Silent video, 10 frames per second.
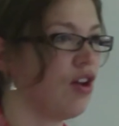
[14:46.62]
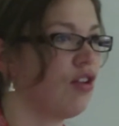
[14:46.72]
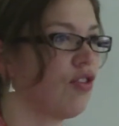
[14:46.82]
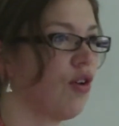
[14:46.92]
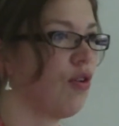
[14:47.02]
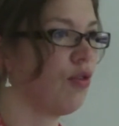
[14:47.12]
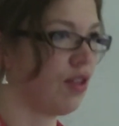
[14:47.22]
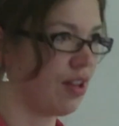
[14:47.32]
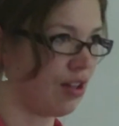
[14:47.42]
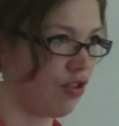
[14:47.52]

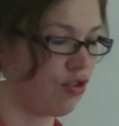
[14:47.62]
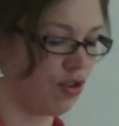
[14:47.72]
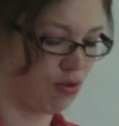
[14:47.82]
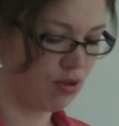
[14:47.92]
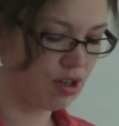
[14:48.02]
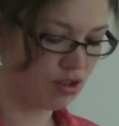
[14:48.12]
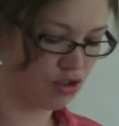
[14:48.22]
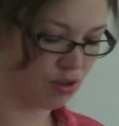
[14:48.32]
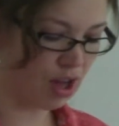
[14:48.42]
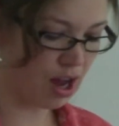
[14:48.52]
So that's June. In
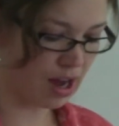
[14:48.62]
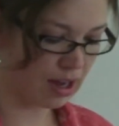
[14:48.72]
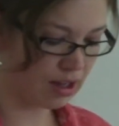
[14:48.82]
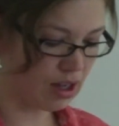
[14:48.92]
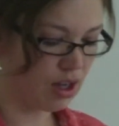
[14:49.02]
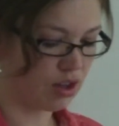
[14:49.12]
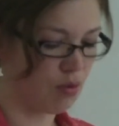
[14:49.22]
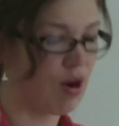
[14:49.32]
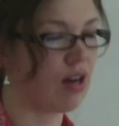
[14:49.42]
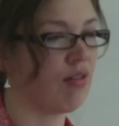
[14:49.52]
July,
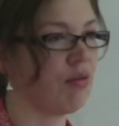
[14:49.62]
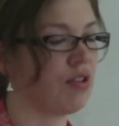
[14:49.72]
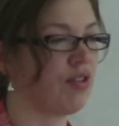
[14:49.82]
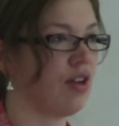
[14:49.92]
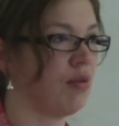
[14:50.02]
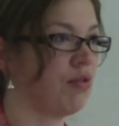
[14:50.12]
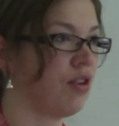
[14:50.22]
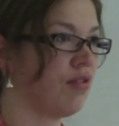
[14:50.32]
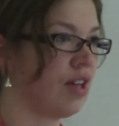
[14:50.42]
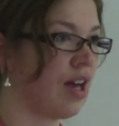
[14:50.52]
the winery was
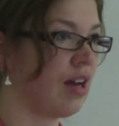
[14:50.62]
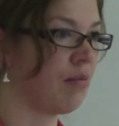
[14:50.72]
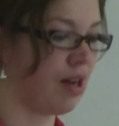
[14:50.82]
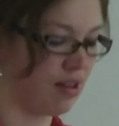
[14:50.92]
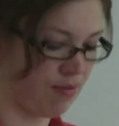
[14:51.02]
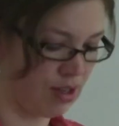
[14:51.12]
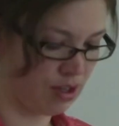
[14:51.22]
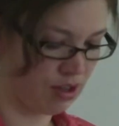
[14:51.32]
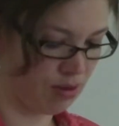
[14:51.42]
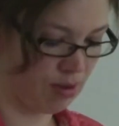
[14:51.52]
observed again by the
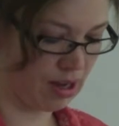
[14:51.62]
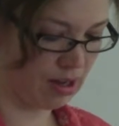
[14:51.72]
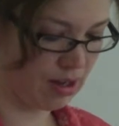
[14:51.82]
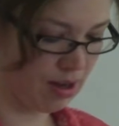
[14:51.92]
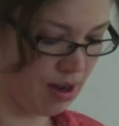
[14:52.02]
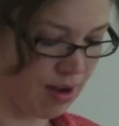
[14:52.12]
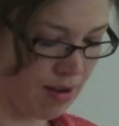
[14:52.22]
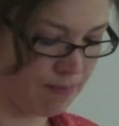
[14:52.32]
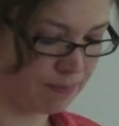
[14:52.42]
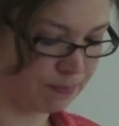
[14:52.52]

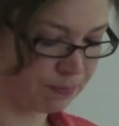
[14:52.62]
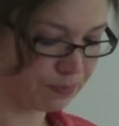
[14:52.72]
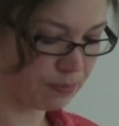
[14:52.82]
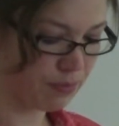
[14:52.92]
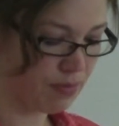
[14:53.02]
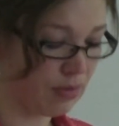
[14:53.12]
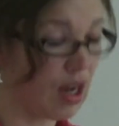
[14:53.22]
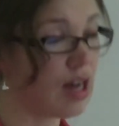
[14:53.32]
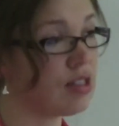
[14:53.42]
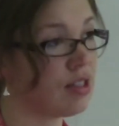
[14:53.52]
VQA
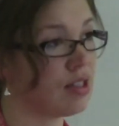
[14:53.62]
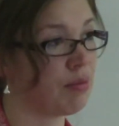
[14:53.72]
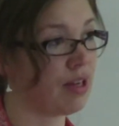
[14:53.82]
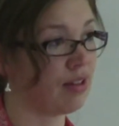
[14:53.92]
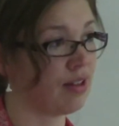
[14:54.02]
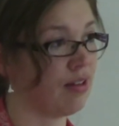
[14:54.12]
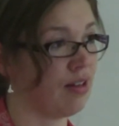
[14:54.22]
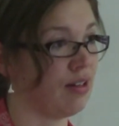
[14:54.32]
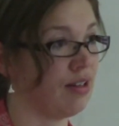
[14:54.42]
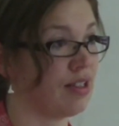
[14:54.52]
as displaying
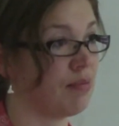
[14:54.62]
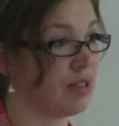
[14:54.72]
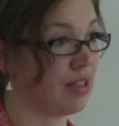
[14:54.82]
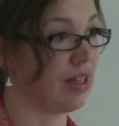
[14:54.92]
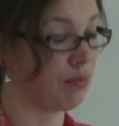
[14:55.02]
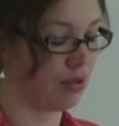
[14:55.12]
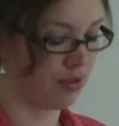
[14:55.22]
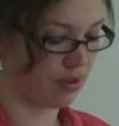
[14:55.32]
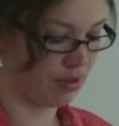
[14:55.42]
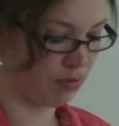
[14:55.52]
this
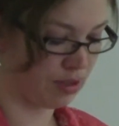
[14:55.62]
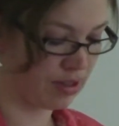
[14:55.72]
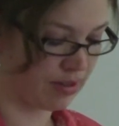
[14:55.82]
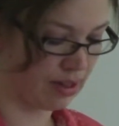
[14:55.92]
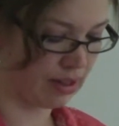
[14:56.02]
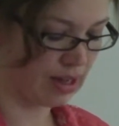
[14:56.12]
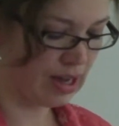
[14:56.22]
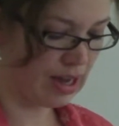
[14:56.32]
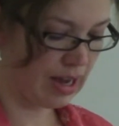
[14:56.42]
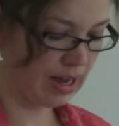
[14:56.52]
mislabeled Riesling.
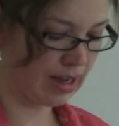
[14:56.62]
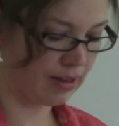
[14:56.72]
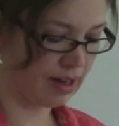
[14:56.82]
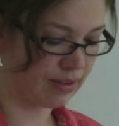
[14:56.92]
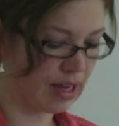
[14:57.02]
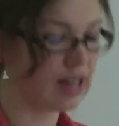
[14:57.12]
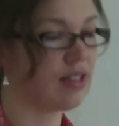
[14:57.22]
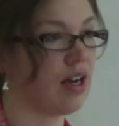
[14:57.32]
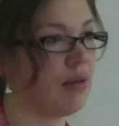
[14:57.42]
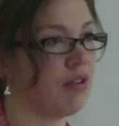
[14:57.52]
And at that
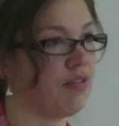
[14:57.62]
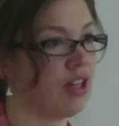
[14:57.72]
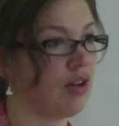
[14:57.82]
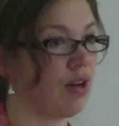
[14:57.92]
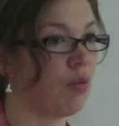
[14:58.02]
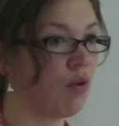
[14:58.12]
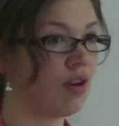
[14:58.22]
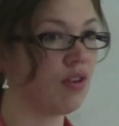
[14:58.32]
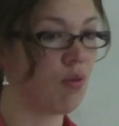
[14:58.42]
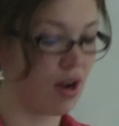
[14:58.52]
time, the VQA
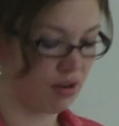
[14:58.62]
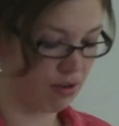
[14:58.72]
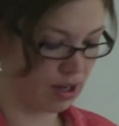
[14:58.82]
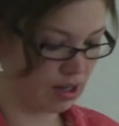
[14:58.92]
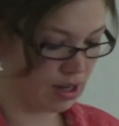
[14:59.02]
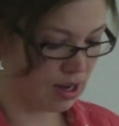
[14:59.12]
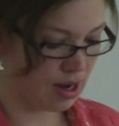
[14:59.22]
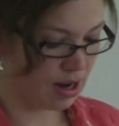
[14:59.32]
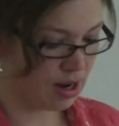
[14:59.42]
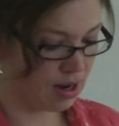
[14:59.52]
warned the winery
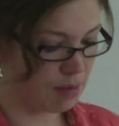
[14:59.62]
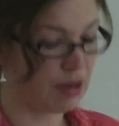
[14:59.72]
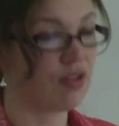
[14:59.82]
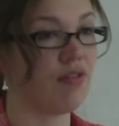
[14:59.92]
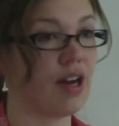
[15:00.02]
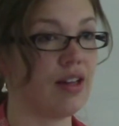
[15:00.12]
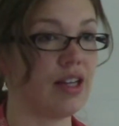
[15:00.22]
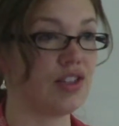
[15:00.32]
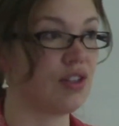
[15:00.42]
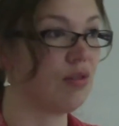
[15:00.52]
about the
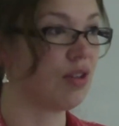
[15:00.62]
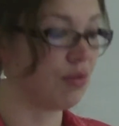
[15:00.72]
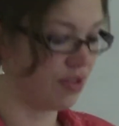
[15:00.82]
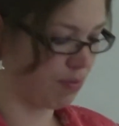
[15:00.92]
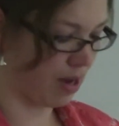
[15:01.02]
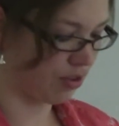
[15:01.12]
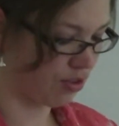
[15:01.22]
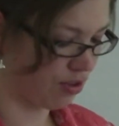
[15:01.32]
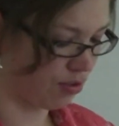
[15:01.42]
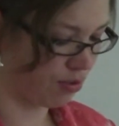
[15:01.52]
violation with respect
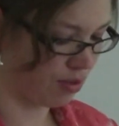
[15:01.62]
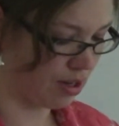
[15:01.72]
to